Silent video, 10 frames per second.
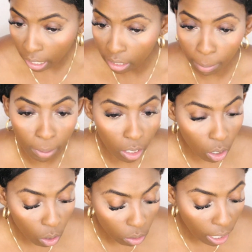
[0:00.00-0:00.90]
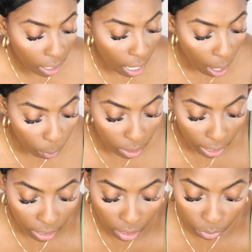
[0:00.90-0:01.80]
like, let me know, like, I would
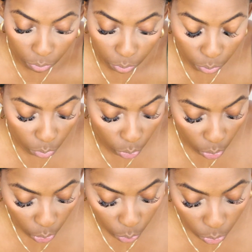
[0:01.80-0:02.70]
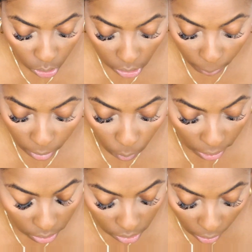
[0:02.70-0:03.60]
like if, you know, you would just let me know
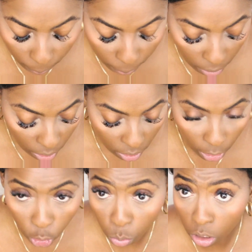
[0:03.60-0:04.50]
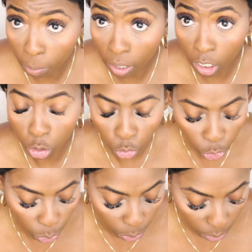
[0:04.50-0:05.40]
heads up that you was gonna be in this
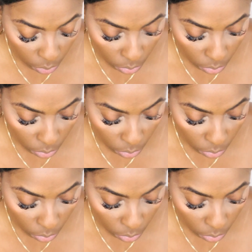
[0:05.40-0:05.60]
room.